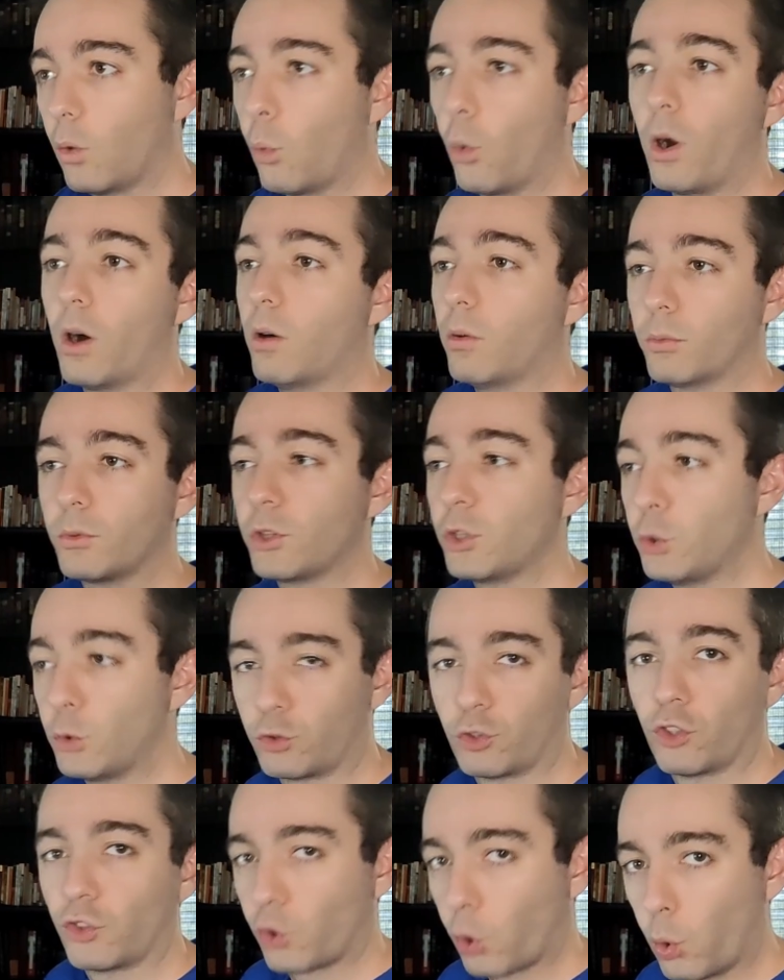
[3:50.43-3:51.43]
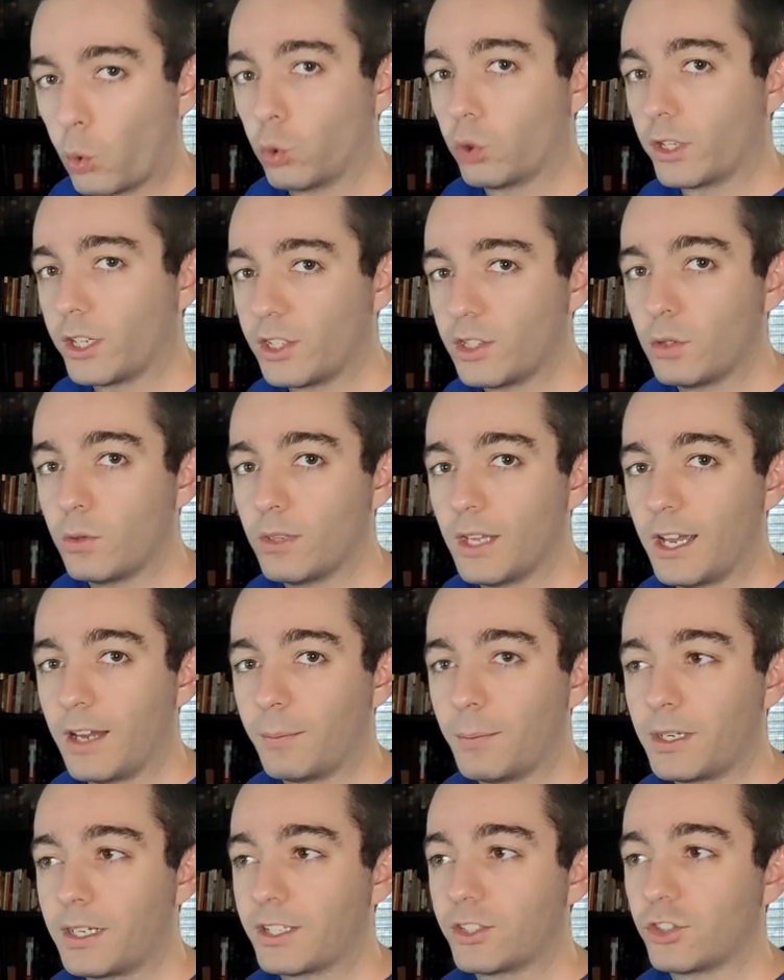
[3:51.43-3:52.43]
well, you should totally do
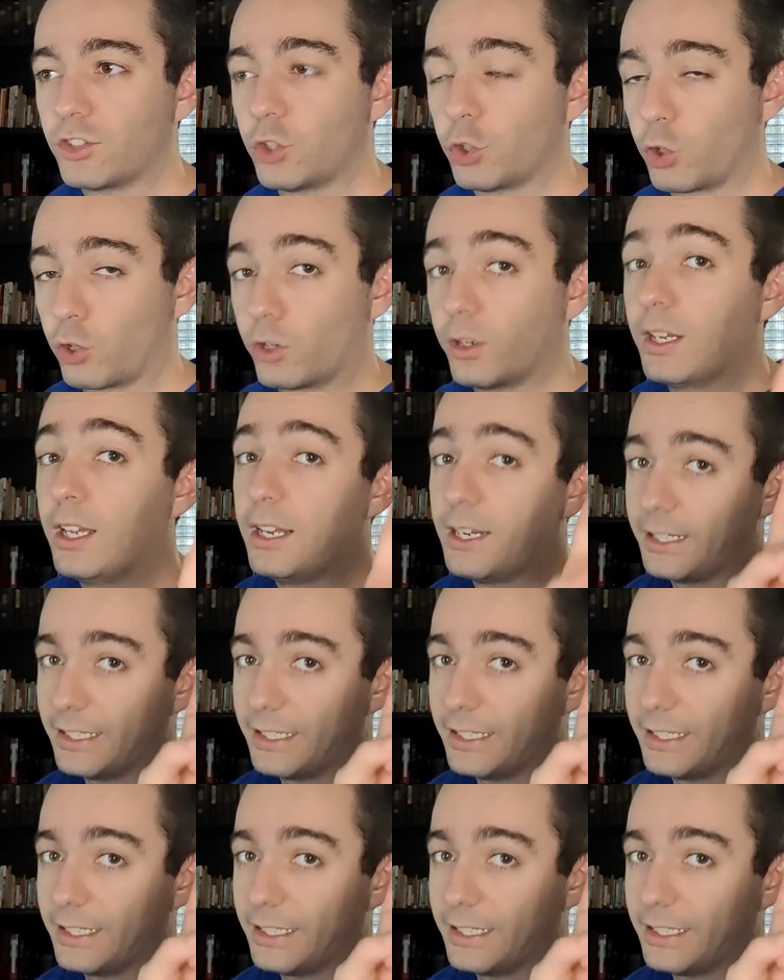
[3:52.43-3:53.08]
that because you're